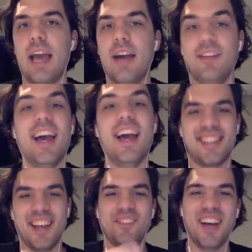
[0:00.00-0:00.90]
have
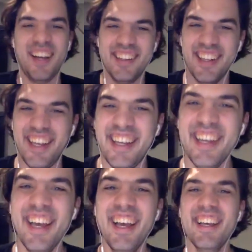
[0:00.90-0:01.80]
some
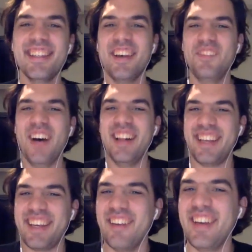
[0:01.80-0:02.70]

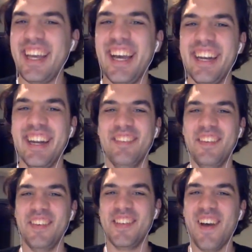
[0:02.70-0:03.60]
Pauli coming in
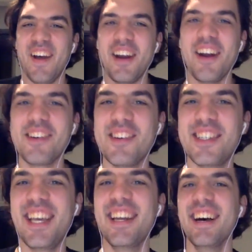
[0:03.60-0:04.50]
if he's fired by
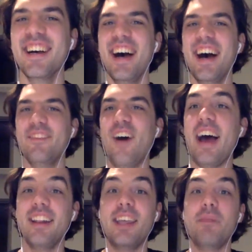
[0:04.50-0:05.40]
Argentina,
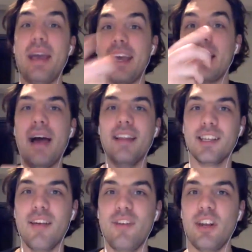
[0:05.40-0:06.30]
finally making amends
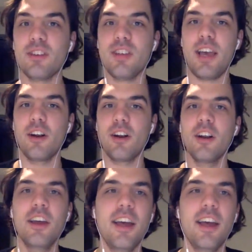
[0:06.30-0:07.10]
11 years later,